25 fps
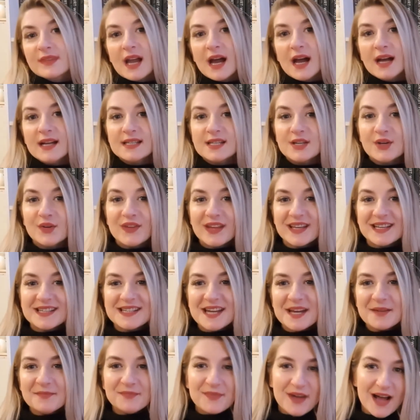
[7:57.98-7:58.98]
until next
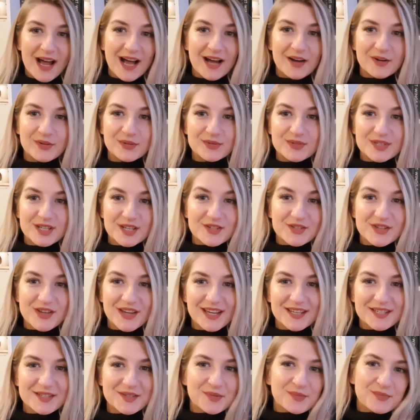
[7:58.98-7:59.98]
time, I'll talk to you
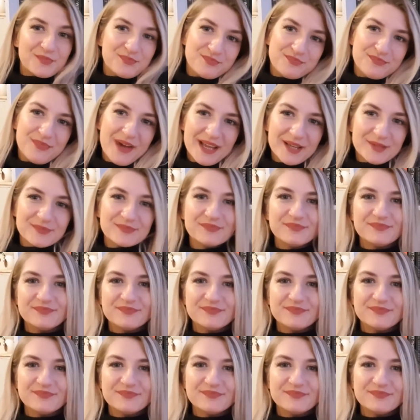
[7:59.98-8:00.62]
guys soon. Bye.